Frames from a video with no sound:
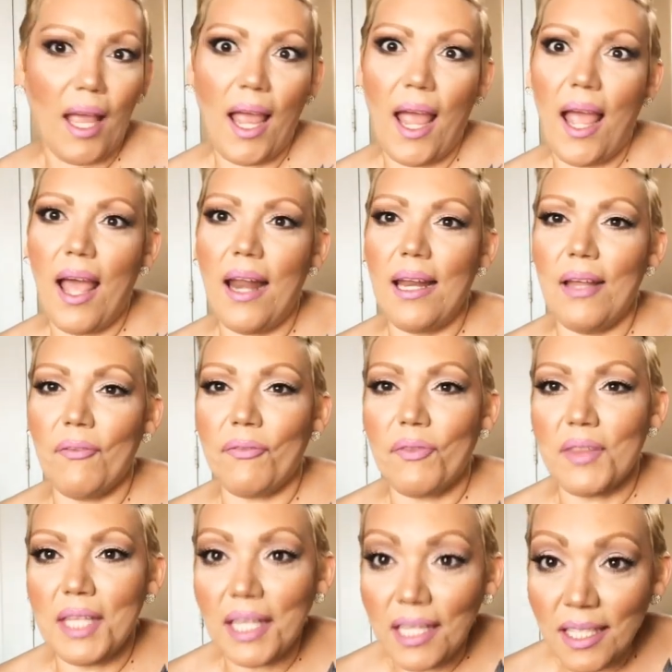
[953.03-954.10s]
And if
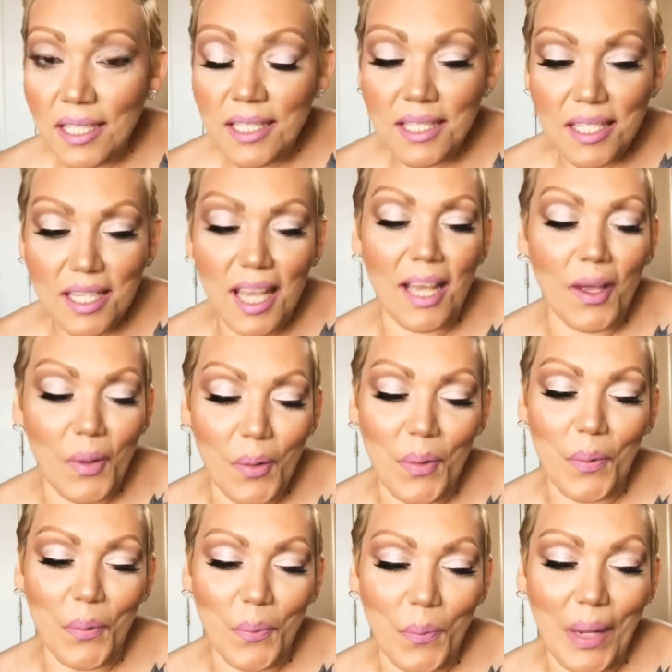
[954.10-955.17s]
this
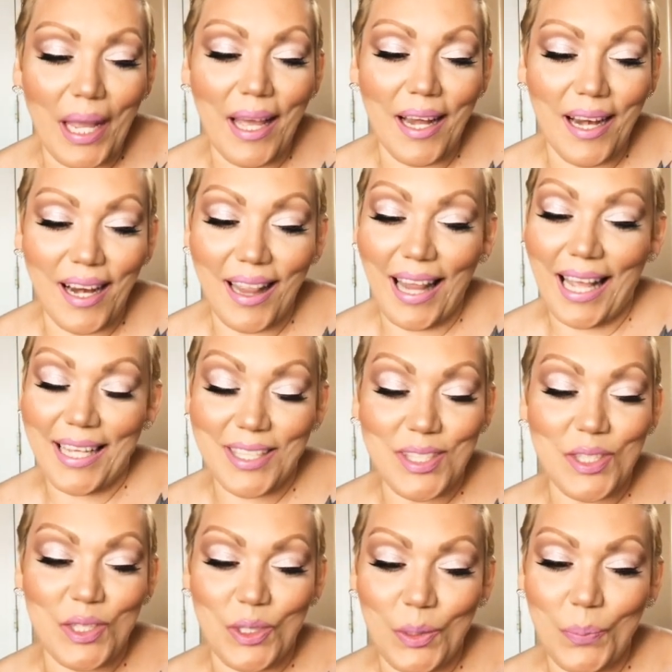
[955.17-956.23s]
went like
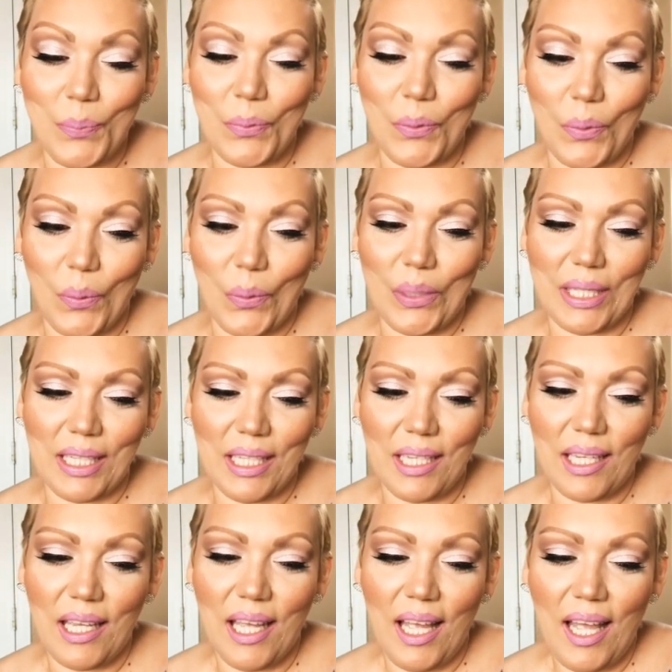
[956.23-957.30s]
super
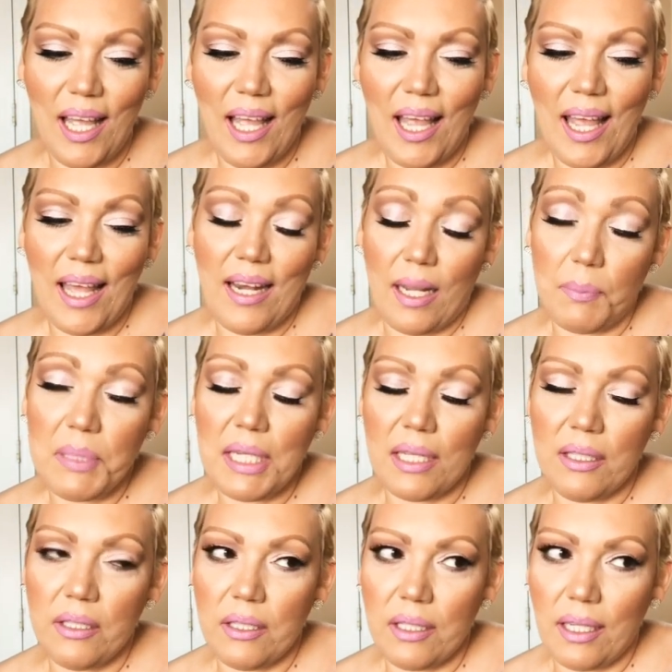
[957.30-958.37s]
oily, and I'm
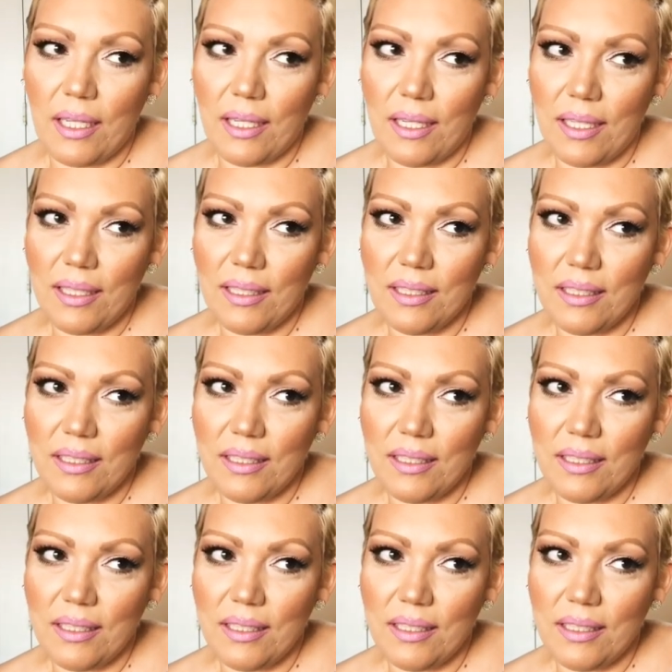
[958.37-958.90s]
telling her like,